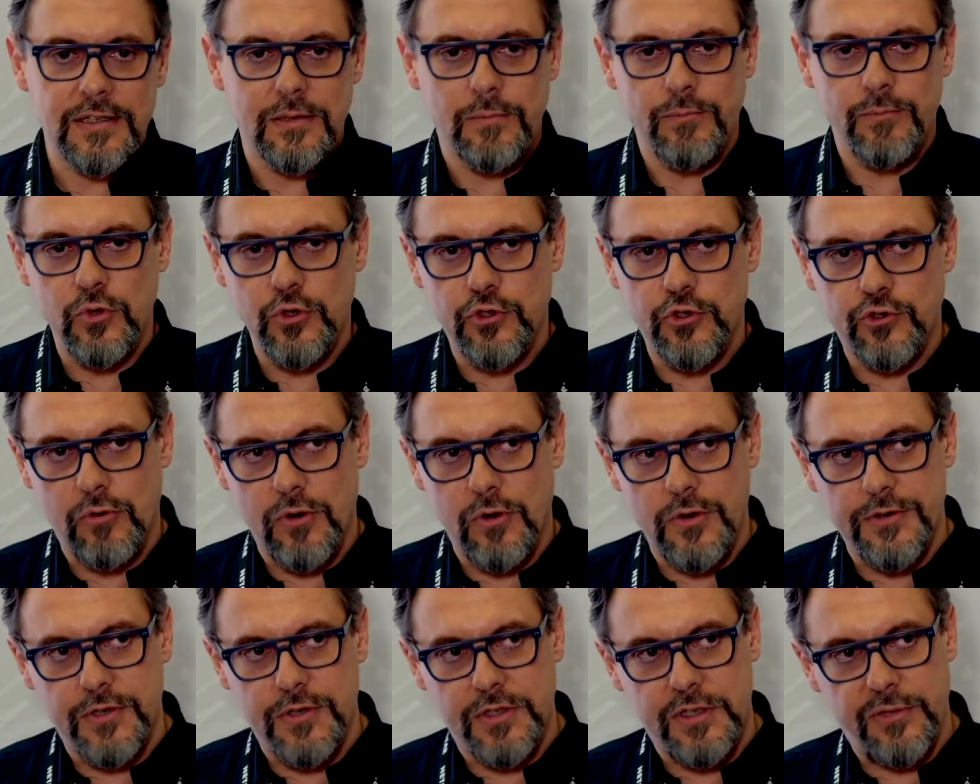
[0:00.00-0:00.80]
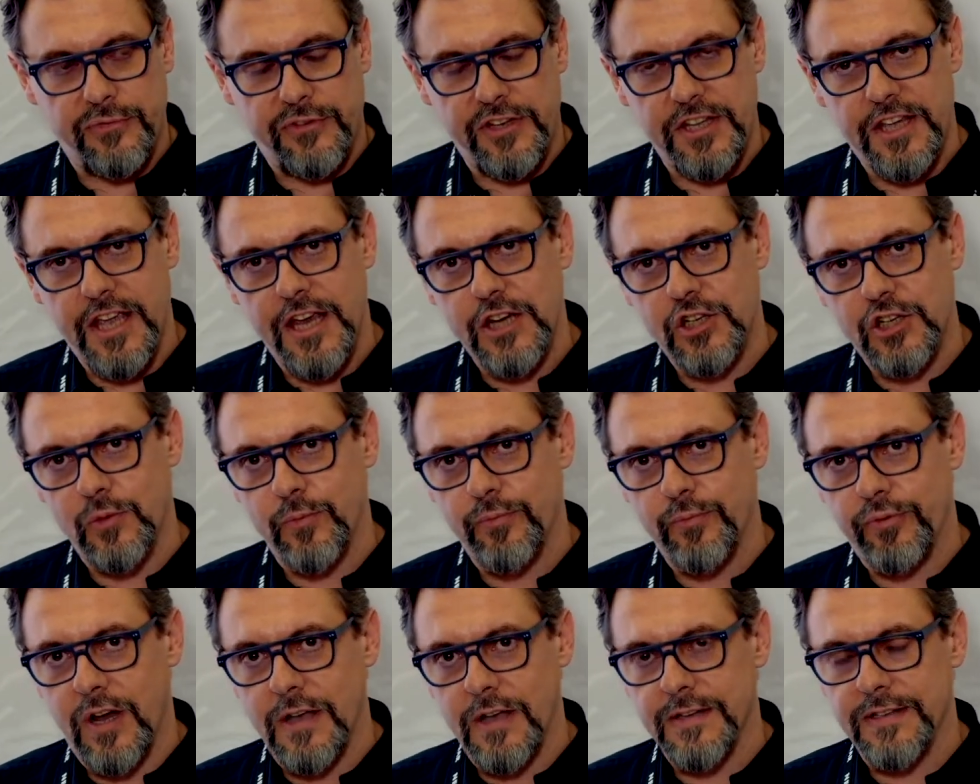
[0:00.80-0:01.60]
mutual
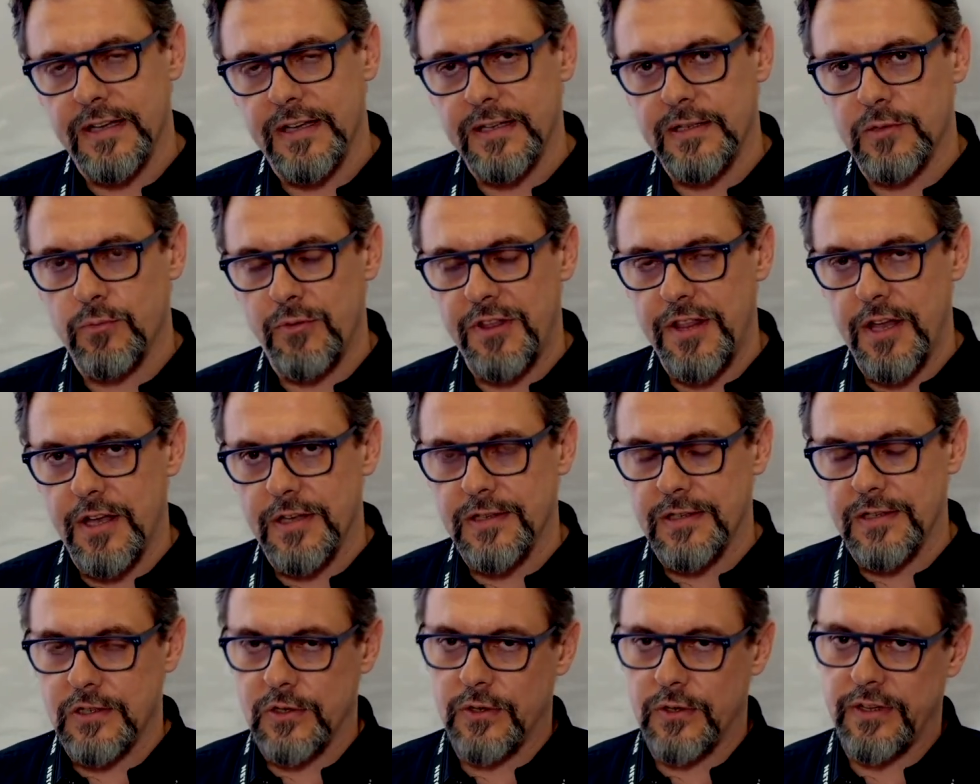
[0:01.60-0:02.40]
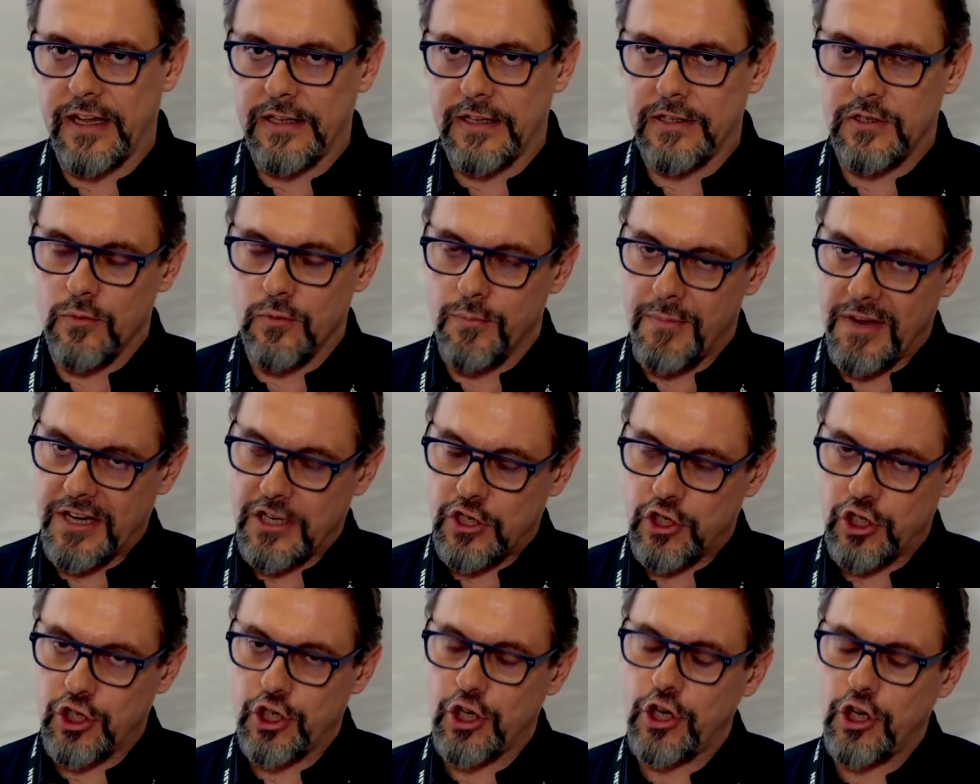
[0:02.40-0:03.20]
certification process with us, so that you
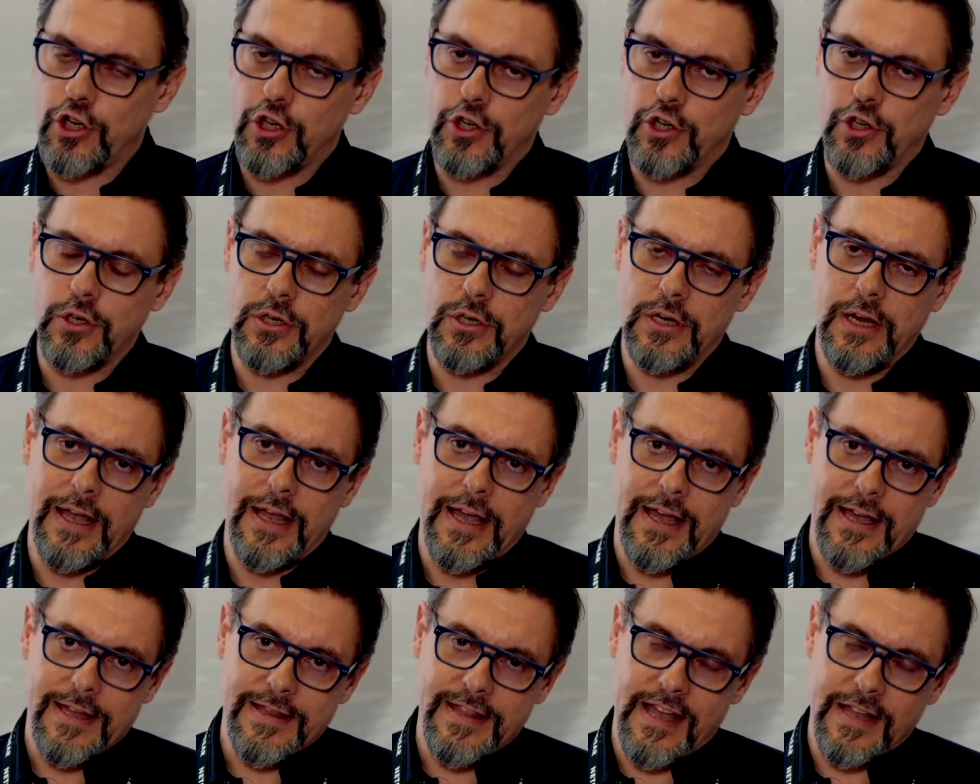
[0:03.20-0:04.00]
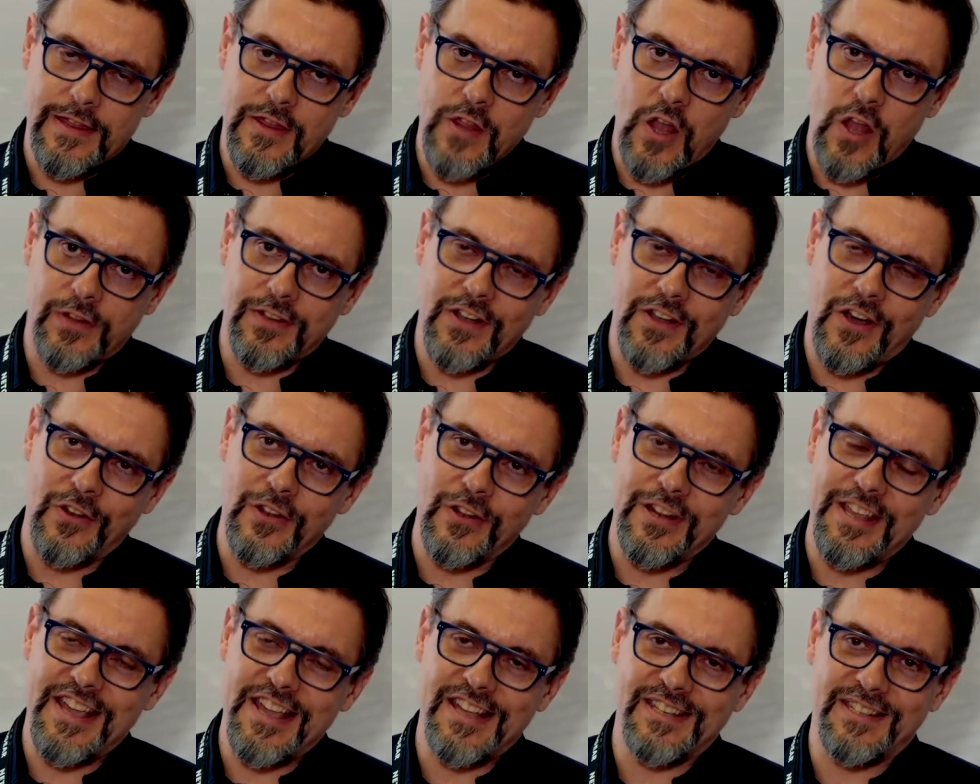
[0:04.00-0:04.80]
make sure that not
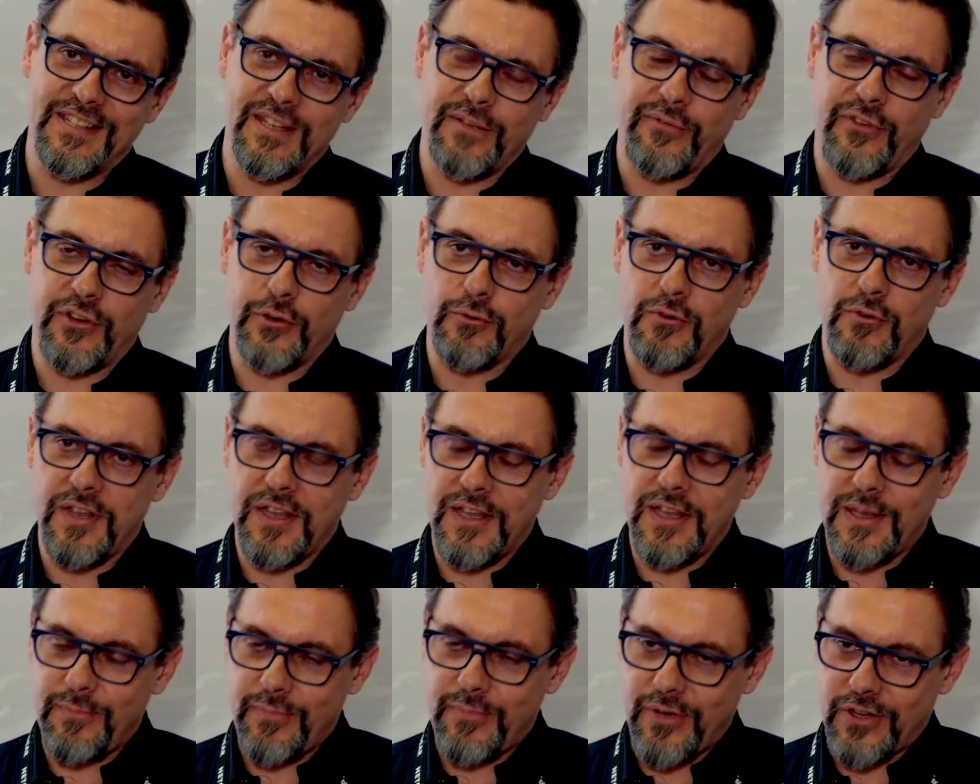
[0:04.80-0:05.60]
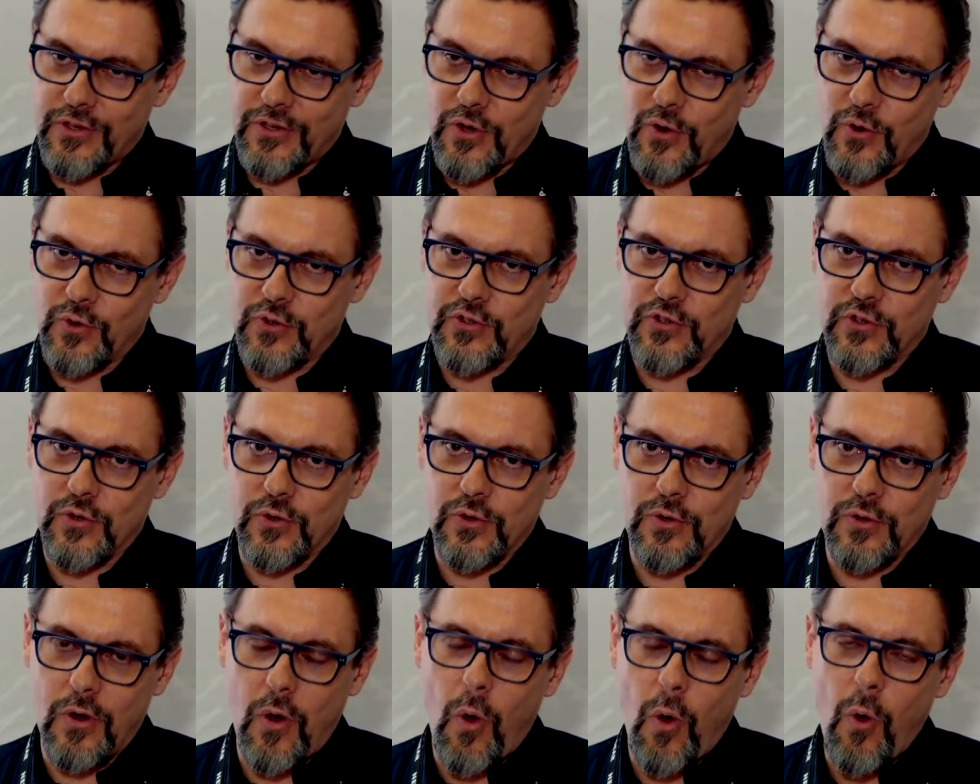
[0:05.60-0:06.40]
only SDVoE but
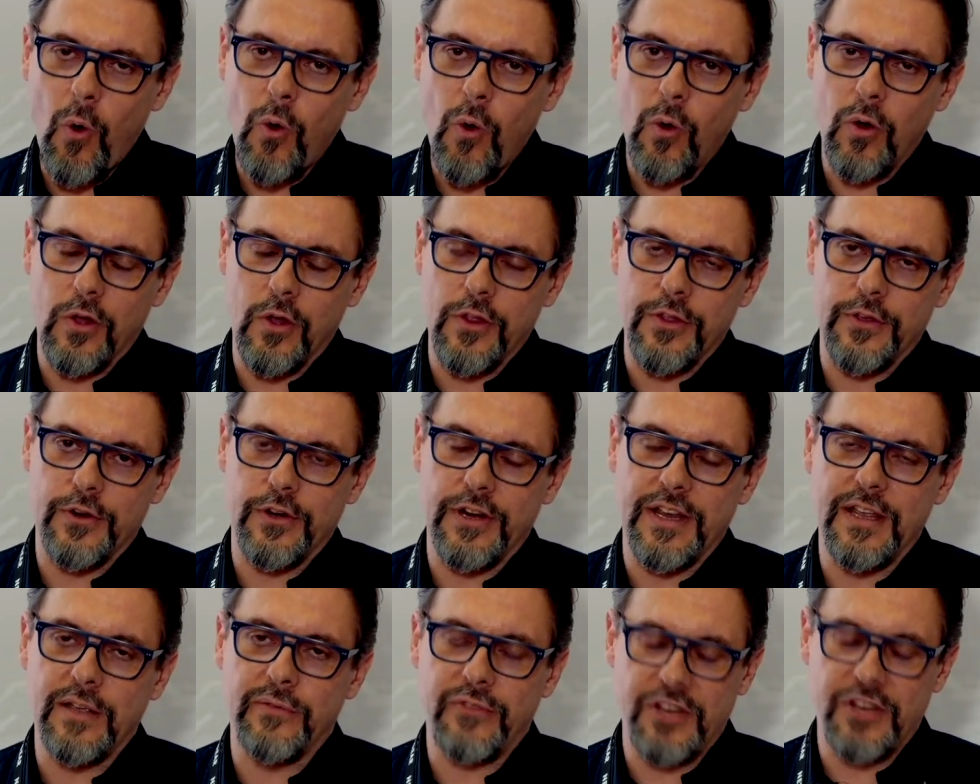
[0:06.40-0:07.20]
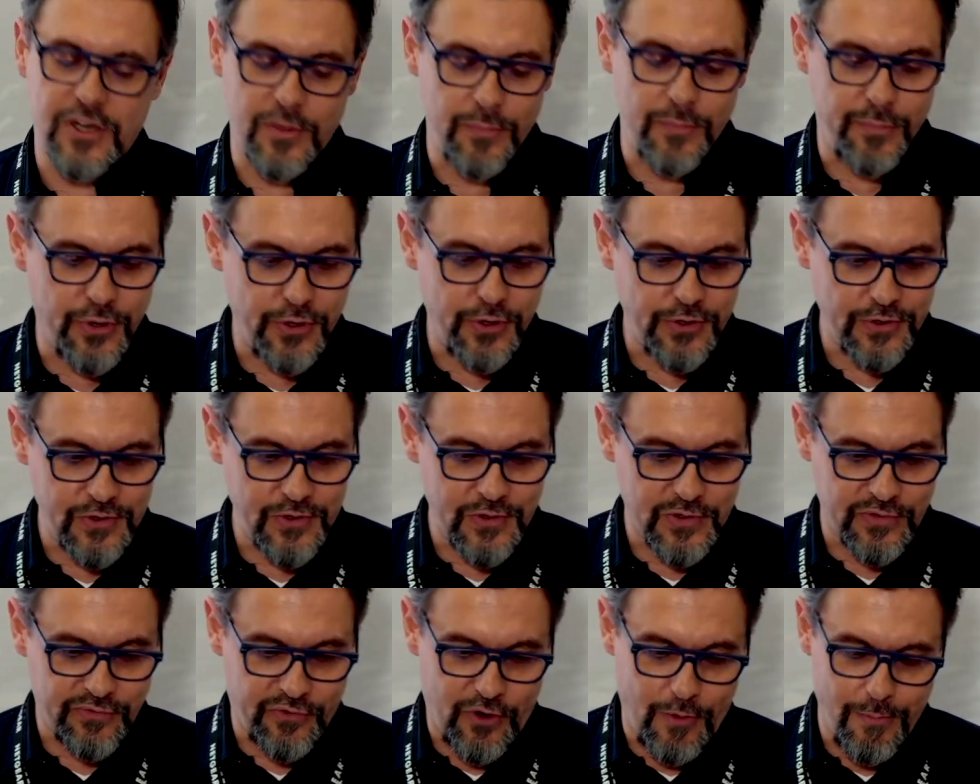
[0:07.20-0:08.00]
also all other AV
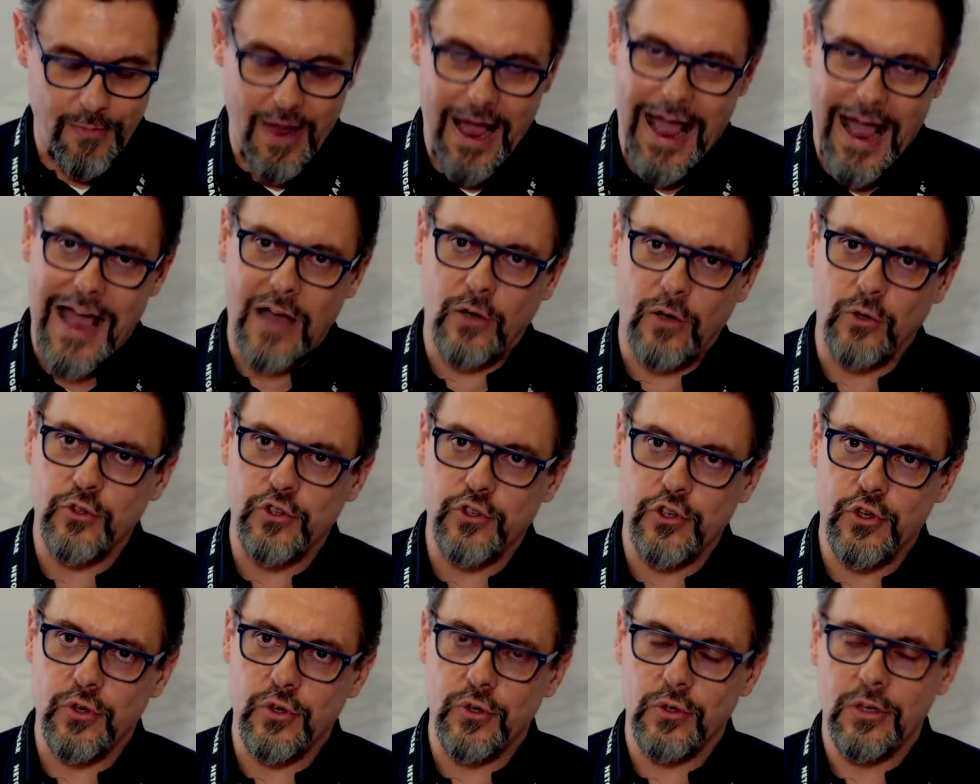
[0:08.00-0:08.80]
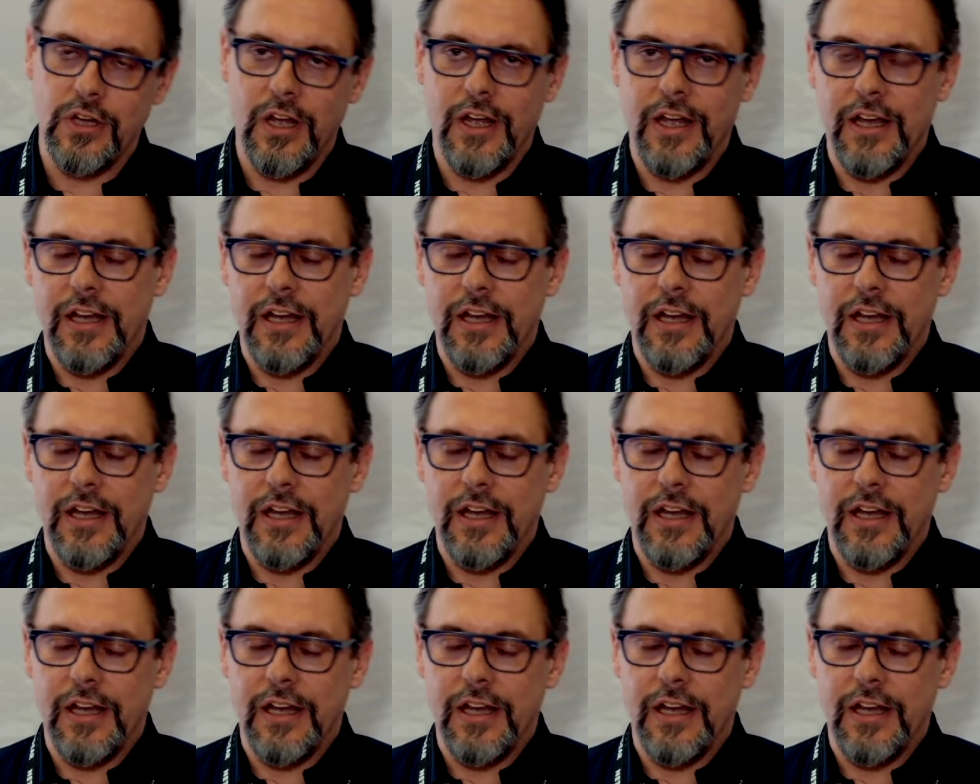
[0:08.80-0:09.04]
components from audio